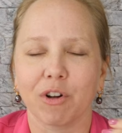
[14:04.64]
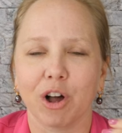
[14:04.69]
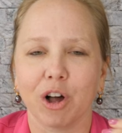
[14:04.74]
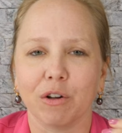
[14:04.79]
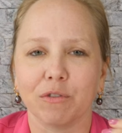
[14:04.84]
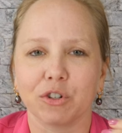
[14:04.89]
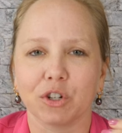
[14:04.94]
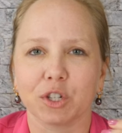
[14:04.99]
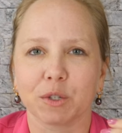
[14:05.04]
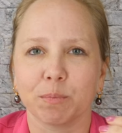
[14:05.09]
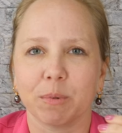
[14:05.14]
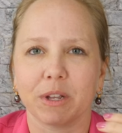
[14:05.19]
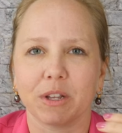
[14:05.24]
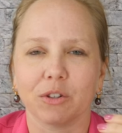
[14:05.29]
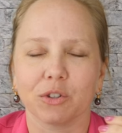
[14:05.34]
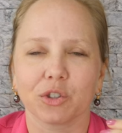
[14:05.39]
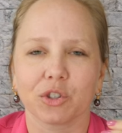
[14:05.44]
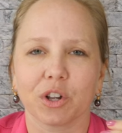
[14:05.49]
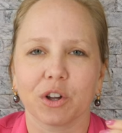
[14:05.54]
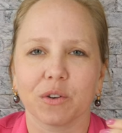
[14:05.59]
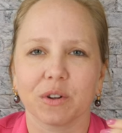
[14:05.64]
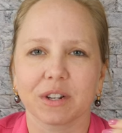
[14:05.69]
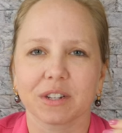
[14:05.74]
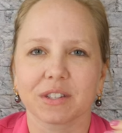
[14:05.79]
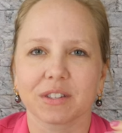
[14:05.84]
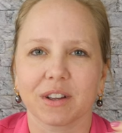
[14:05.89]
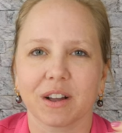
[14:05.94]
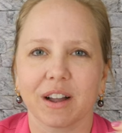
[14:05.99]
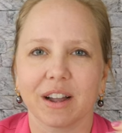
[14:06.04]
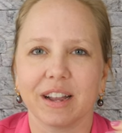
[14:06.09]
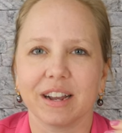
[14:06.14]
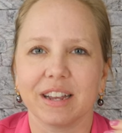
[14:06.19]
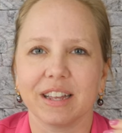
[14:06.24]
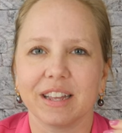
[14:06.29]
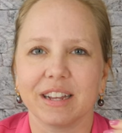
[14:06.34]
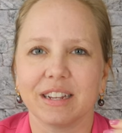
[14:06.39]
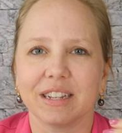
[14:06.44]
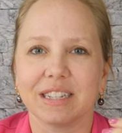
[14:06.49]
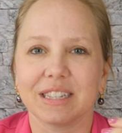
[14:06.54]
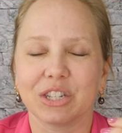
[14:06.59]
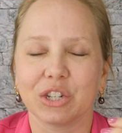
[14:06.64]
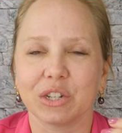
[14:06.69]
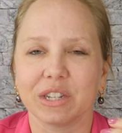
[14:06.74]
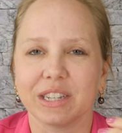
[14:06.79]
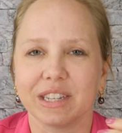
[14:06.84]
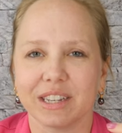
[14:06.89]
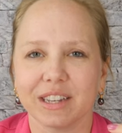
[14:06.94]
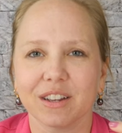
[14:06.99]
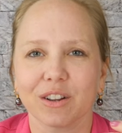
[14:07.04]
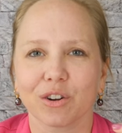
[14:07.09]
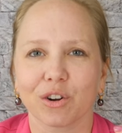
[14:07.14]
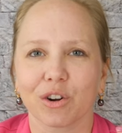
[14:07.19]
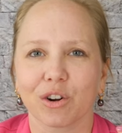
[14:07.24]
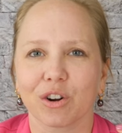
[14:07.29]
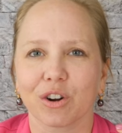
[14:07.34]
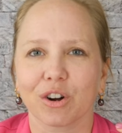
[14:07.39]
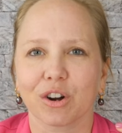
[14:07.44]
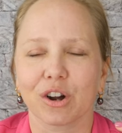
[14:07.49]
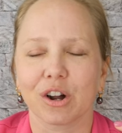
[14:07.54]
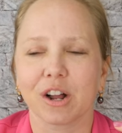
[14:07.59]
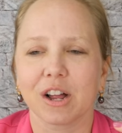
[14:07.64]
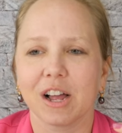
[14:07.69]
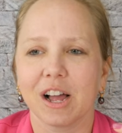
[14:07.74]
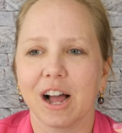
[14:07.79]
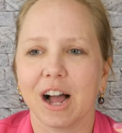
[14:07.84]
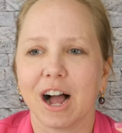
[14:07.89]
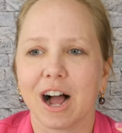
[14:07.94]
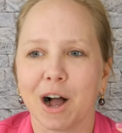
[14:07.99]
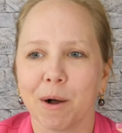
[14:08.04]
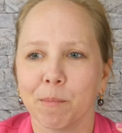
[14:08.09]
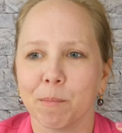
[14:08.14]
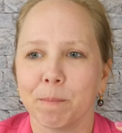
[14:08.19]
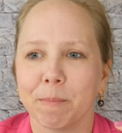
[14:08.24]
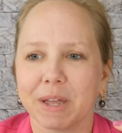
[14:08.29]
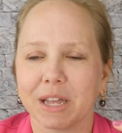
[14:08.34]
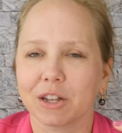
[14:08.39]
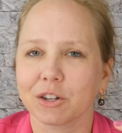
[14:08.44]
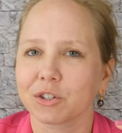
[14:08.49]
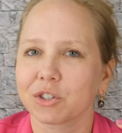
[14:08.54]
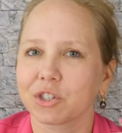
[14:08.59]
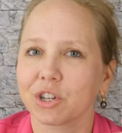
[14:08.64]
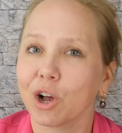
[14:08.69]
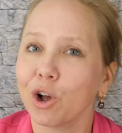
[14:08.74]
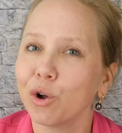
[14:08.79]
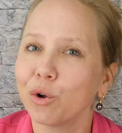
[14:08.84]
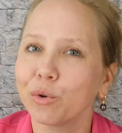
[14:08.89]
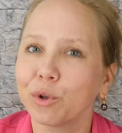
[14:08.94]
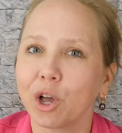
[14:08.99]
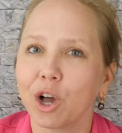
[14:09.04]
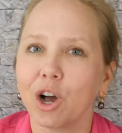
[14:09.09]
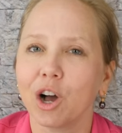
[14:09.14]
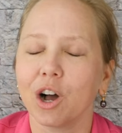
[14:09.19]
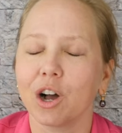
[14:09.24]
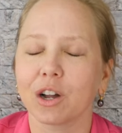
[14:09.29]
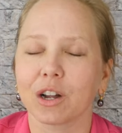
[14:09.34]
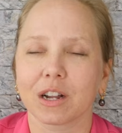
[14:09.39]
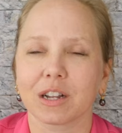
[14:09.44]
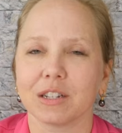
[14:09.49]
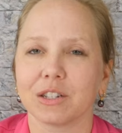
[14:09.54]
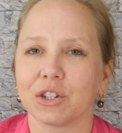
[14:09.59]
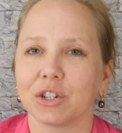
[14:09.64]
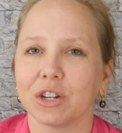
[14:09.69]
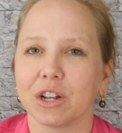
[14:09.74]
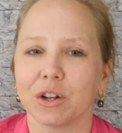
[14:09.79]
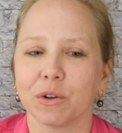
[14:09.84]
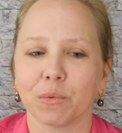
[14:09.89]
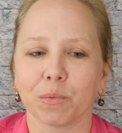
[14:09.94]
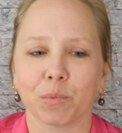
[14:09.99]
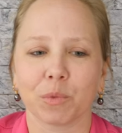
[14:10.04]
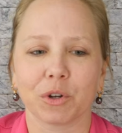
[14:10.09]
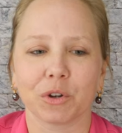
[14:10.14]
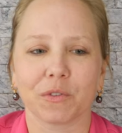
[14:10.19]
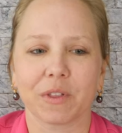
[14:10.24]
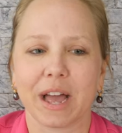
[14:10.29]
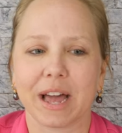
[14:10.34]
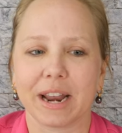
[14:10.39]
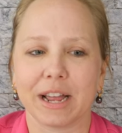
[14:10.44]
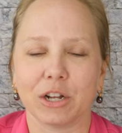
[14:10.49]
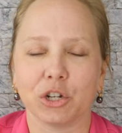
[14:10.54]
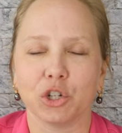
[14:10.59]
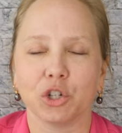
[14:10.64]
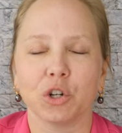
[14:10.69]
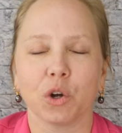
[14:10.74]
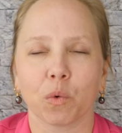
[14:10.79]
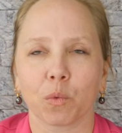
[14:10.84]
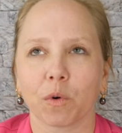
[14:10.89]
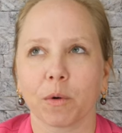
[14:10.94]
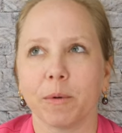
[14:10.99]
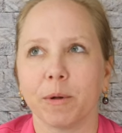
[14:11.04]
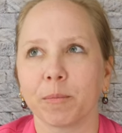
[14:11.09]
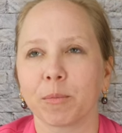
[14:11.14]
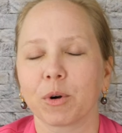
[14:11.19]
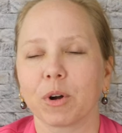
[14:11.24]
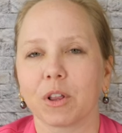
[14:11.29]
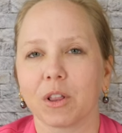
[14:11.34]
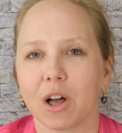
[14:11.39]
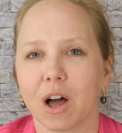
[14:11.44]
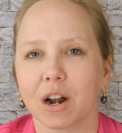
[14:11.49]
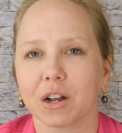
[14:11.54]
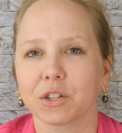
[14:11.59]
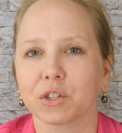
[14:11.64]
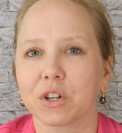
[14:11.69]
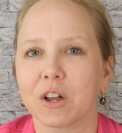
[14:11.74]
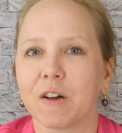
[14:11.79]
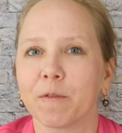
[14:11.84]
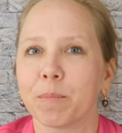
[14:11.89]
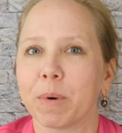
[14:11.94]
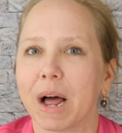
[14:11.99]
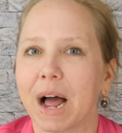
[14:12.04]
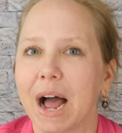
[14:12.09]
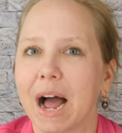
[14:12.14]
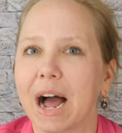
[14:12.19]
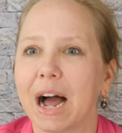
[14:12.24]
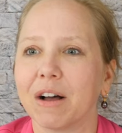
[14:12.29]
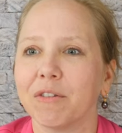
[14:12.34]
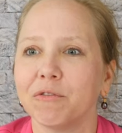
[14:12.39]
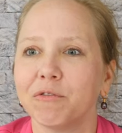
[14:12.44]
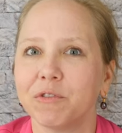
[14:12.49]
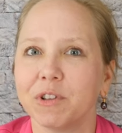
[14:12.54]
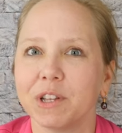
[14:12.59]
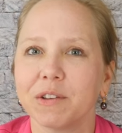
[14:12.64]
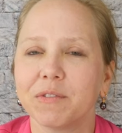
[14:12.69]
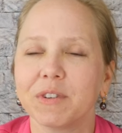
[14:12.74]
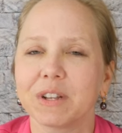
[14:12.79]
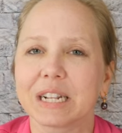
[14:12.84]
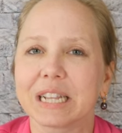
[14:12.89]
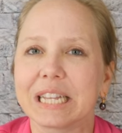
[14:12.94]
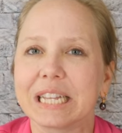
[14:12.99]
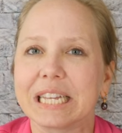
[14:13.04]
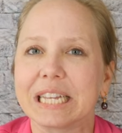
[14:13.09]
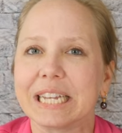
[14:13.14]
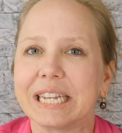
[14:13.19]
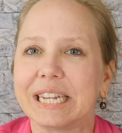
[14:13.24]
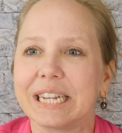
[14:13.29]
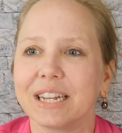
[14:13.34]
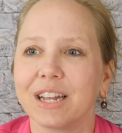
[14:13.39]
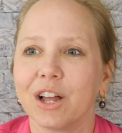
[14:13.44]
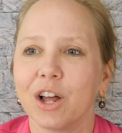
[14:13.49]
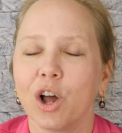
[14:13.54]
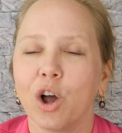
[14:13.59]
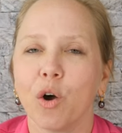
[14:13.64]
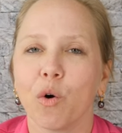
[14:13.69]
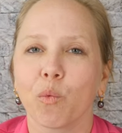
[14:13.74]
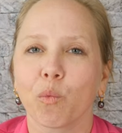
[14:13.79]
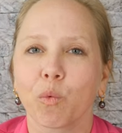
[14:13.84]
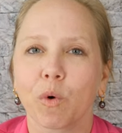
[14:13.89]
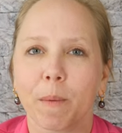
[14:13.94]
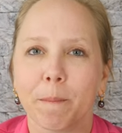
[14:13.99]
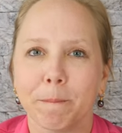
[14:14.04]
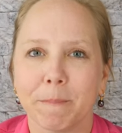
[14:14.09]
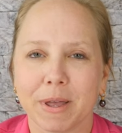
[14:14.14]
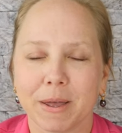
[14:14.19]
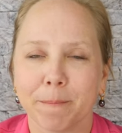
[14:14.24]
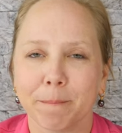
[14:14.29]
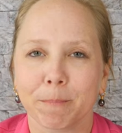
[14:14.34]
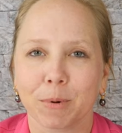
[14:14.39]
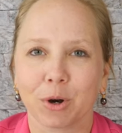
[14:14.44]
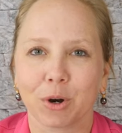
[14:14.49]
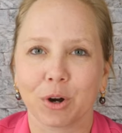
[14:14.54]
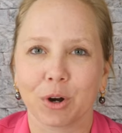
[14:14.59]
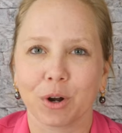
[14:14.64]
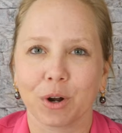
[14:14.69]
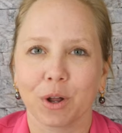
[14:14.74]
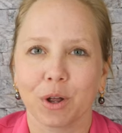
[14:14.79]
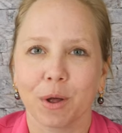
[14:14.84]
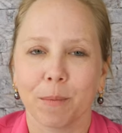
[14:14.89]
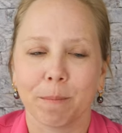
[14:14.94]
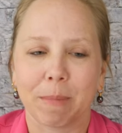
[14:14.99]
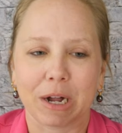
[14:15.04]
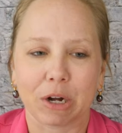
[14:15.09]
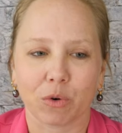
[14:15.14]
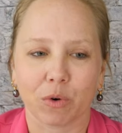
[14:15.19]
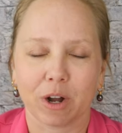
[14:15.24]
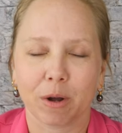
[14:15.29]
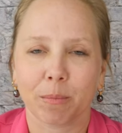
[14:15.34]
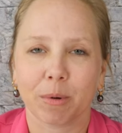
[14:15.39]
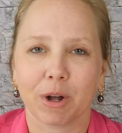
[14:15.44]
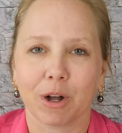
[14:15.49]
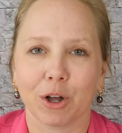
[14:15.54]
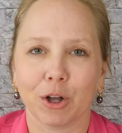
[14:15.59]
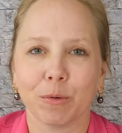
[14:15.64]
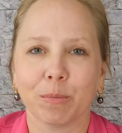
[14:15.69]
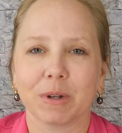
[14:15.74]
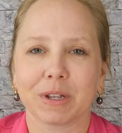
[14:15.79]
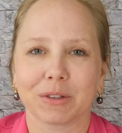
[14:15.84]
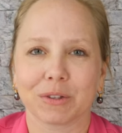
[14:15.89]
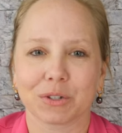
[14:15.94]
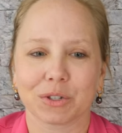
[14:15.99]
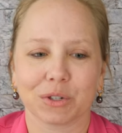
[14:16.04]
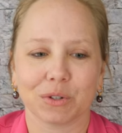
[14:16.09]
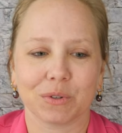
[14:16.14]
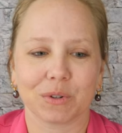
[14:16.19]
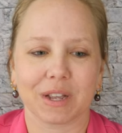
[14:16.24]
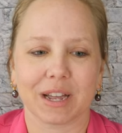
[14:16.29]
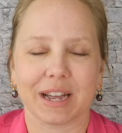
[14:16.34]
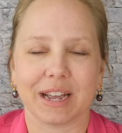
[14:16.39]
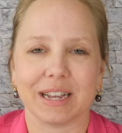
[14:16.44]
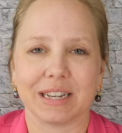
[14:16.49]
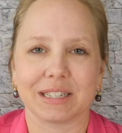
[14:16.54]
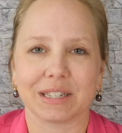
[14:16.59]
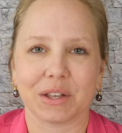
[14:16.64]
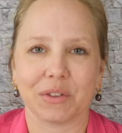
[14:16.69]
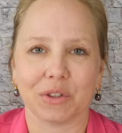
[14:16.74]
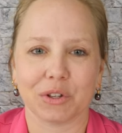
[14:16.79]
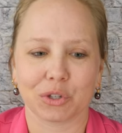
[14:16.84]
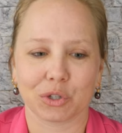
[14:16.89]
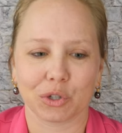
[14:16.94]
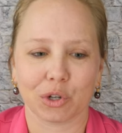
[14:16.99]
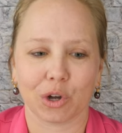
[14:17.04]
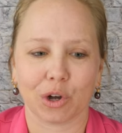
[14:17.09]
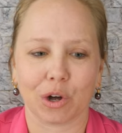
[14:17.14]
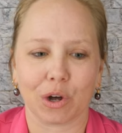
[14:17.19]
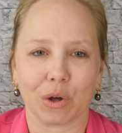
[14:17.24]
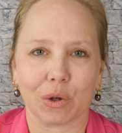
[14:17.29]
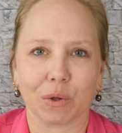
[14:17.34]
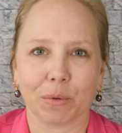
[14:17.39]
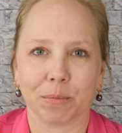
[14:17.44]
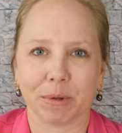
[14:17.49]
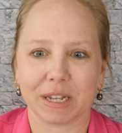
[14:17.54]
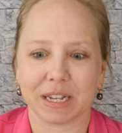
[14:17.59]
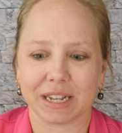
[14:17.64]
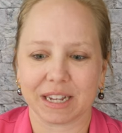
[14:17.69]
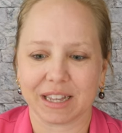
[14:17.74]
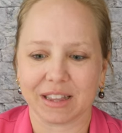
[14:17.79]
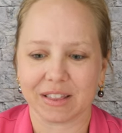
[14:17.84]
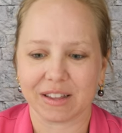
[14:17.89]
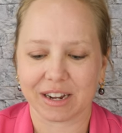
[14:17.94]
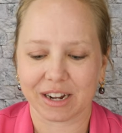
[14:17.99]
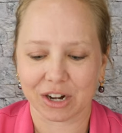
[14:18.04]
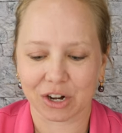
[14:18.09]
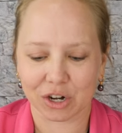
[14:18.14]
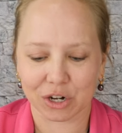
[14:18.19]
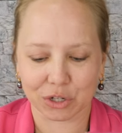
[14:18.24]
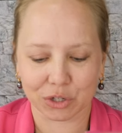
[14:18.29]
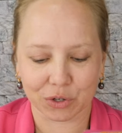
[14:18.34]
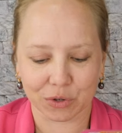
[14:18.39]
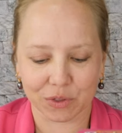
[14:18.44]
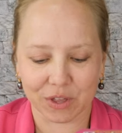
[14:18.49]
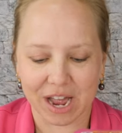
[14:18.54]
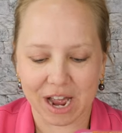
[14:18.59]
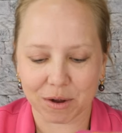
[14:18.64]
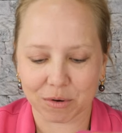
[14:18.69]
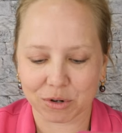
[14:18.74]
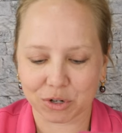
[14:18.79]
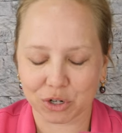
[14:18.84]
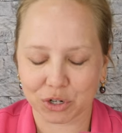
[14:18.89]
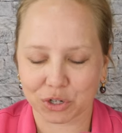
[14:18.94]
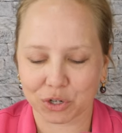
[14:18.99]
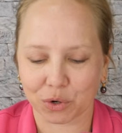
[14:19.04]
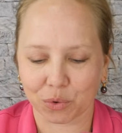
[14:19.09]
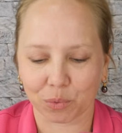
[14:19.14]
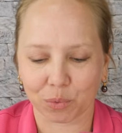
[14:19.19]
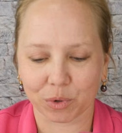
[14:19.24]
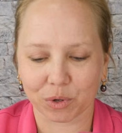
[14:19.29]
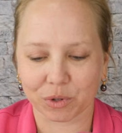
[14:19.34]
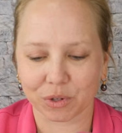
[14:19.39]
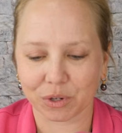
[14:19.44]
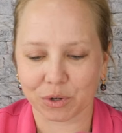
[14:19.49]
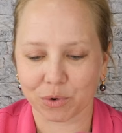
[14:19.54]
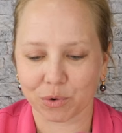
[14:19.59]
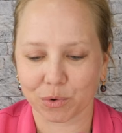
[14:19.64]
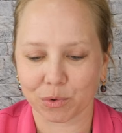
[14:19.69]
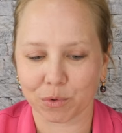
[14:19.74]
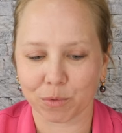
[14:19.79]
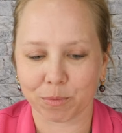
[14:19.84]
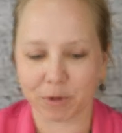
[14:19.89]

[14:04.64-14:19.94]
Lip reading: of just being so excited to get her, being so young. Because, you know, when you're that age, you don't remember a lot of stuff, but I vividly remember my grandpa opening the suitcase and this doll being in there. And so that was just a really cool